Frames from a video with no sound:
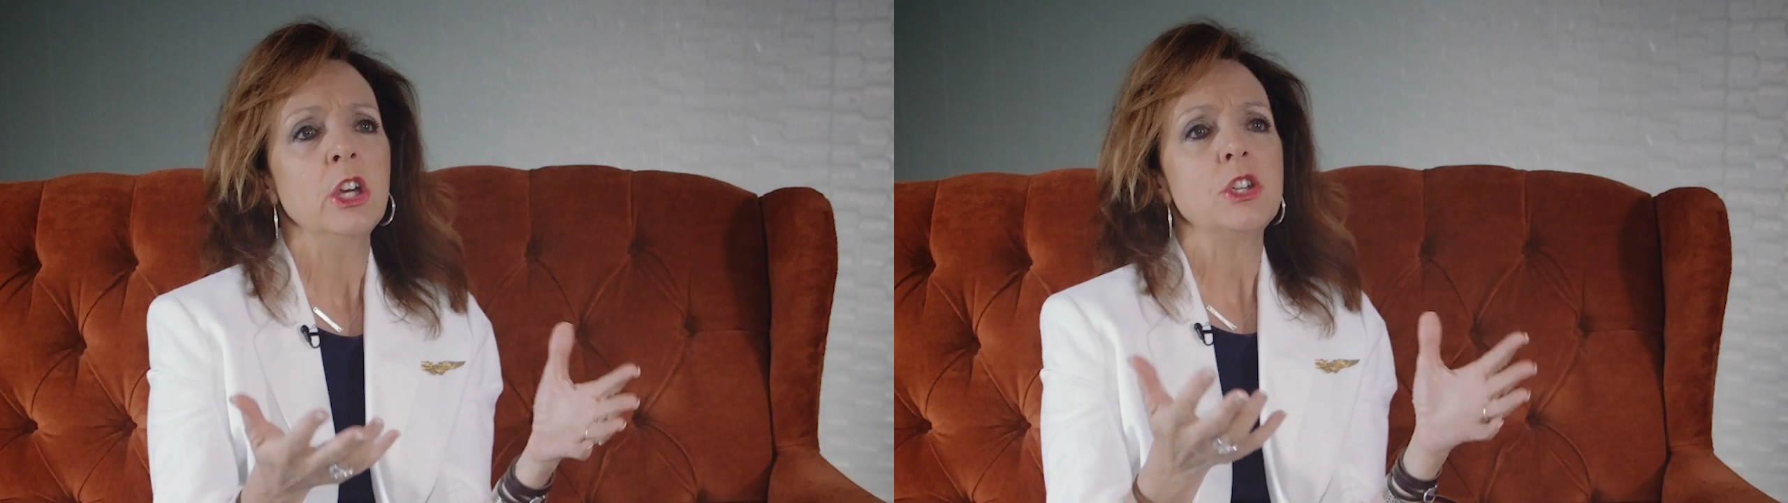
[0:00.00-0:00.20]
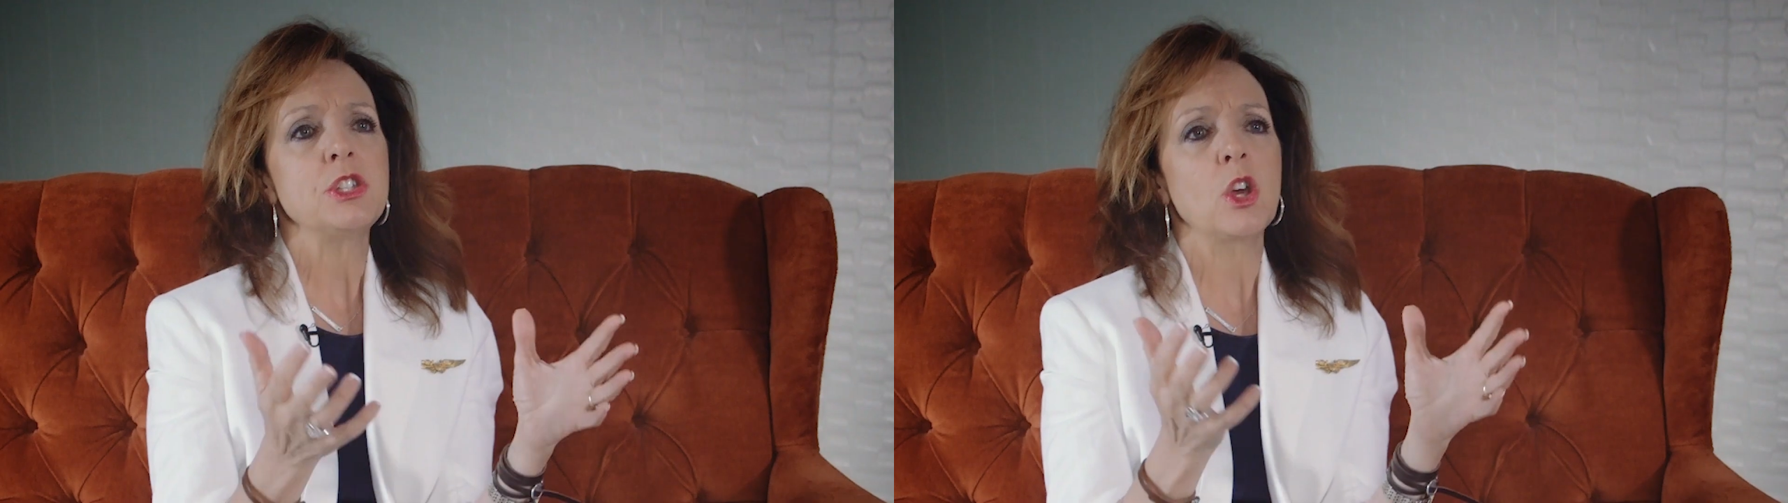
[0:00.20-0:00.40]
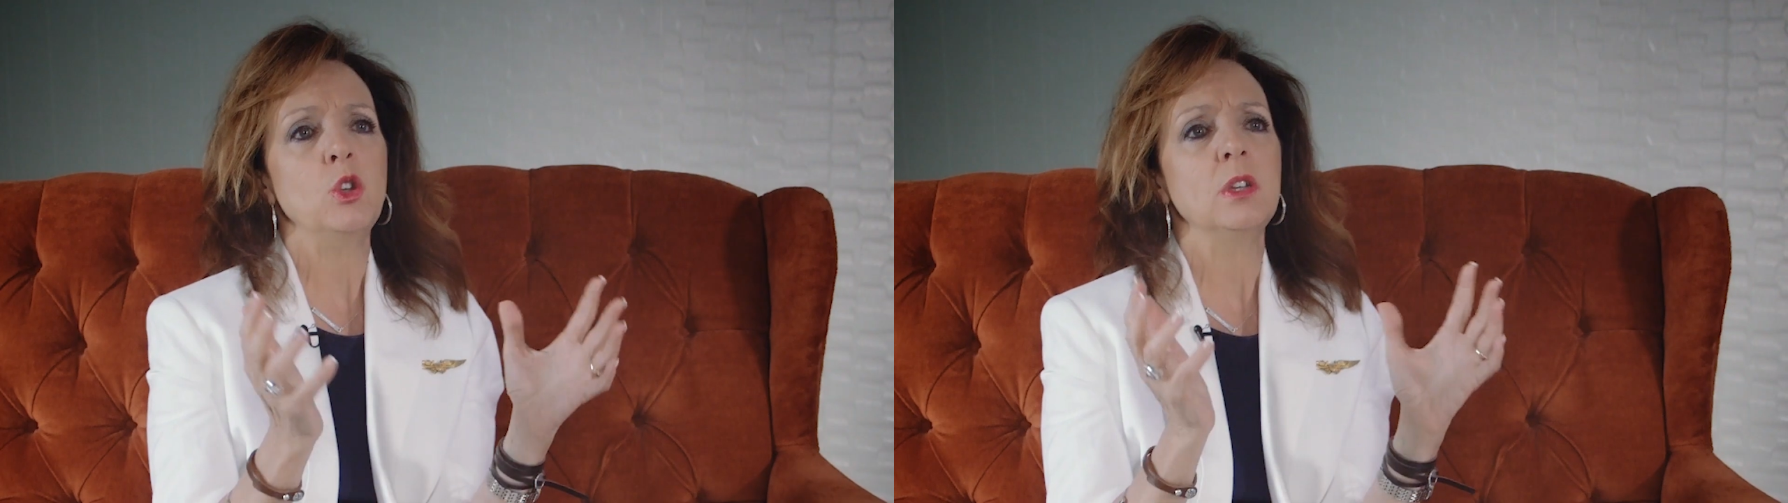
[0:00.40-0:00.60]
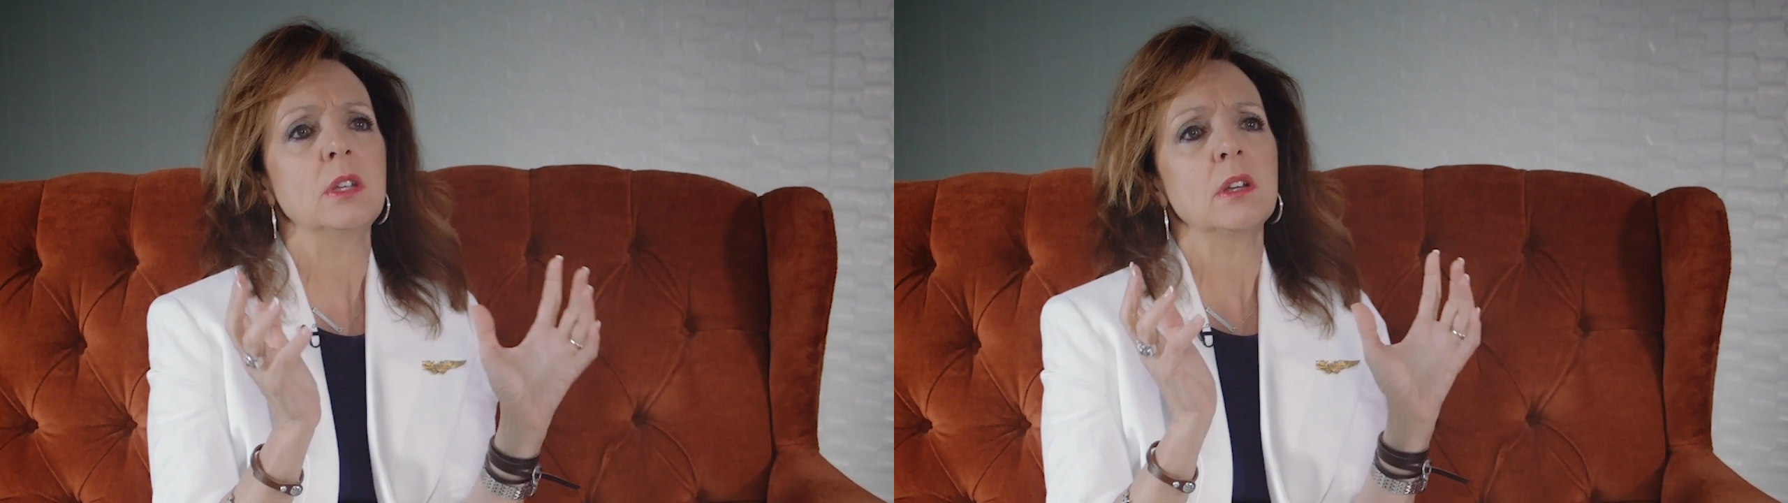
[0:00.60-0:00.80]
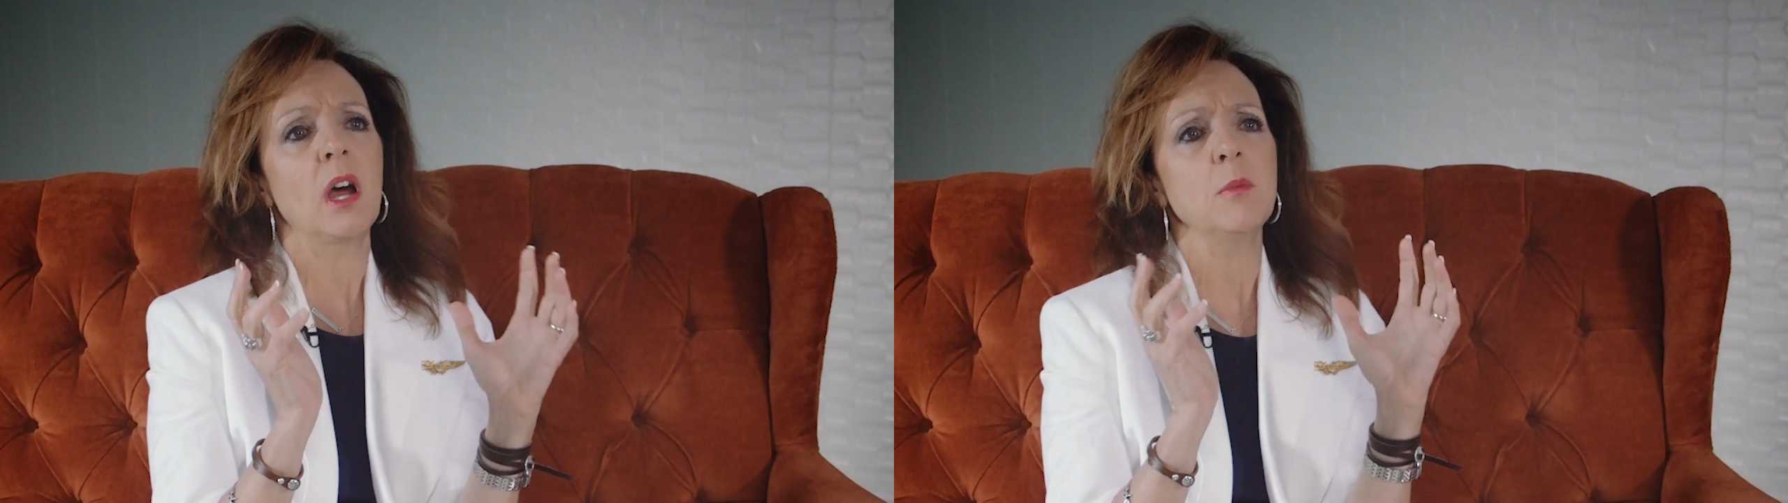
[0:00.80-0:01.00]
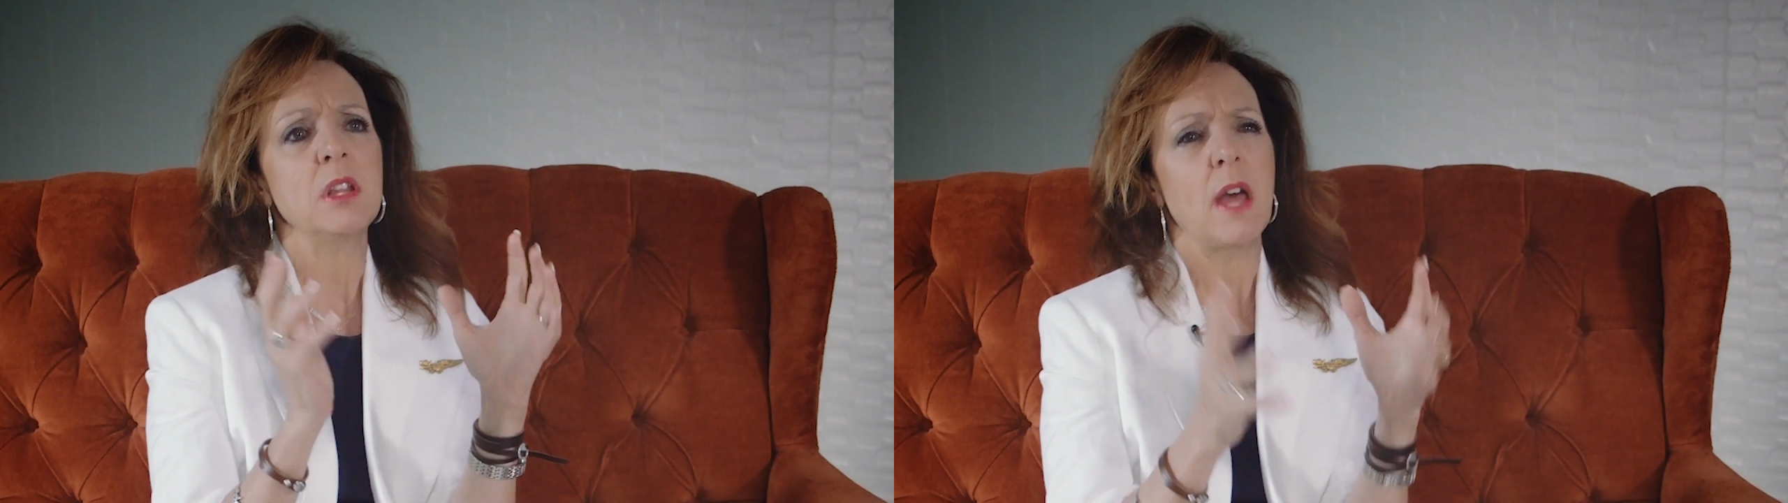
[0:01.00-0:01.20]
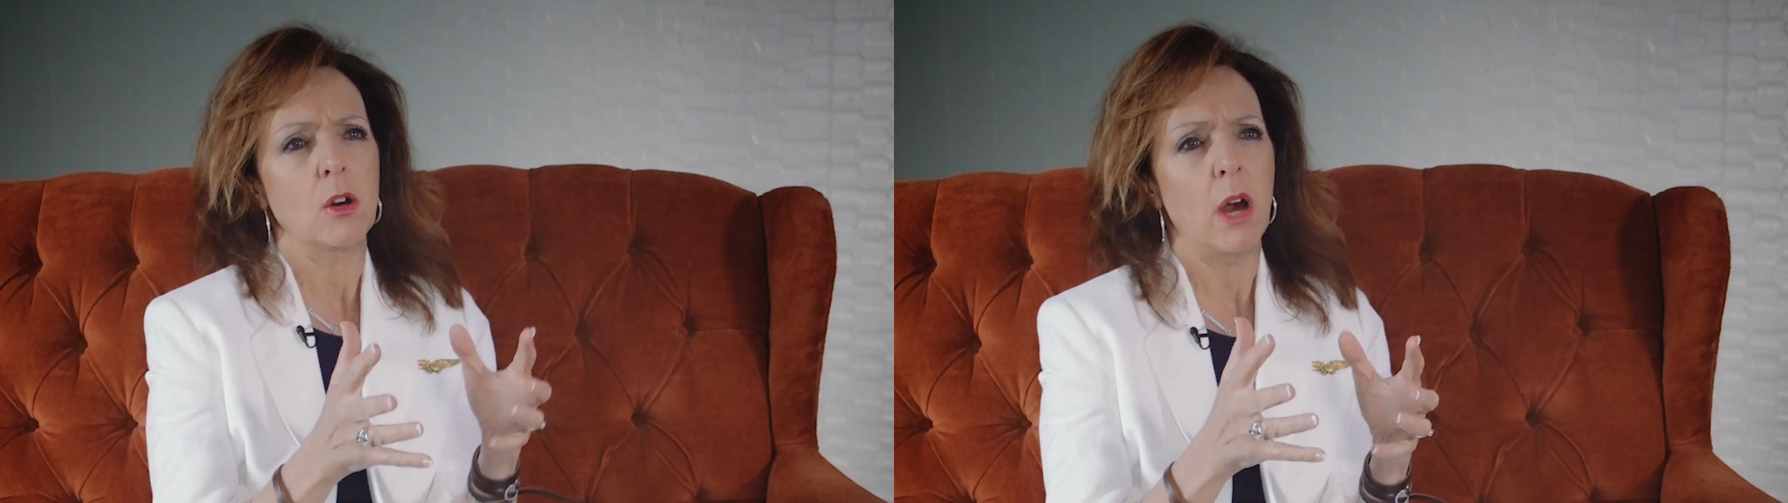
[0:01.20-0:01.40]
So you come to that